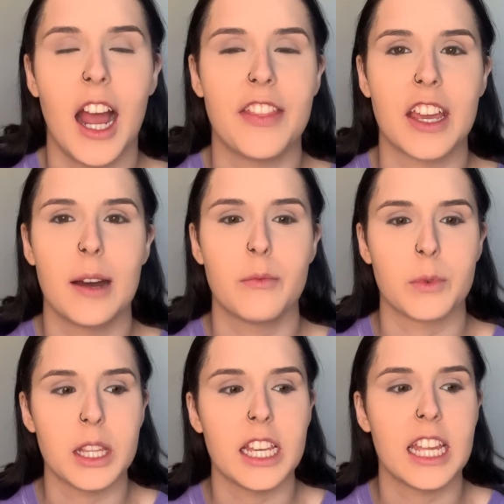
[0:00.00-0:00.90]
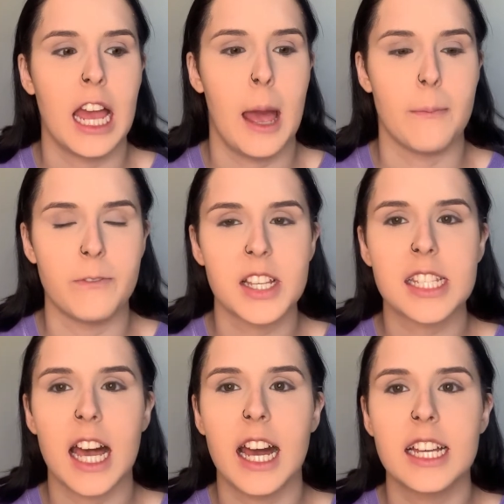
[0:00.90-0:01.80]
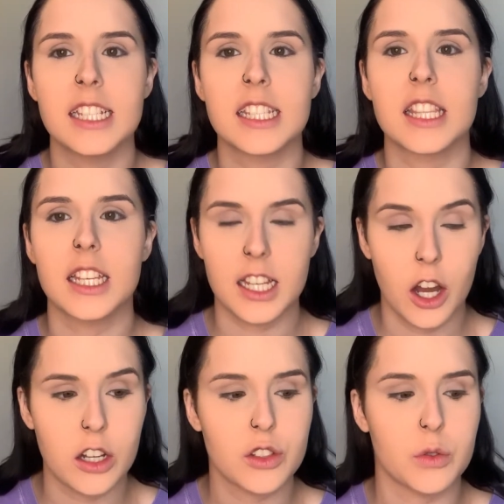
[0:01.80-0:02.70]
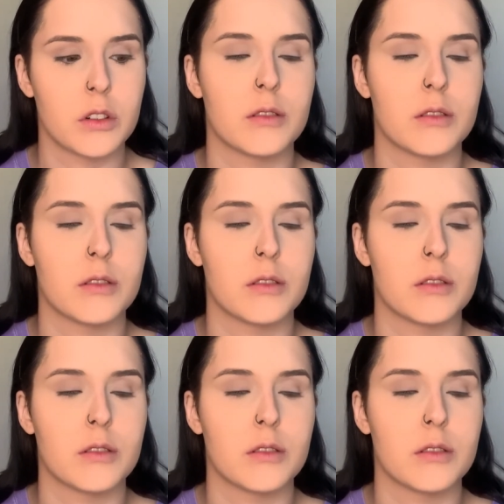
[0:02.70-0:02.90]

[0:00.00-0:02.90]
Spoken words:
I think I'm really gonna emphasize the contour,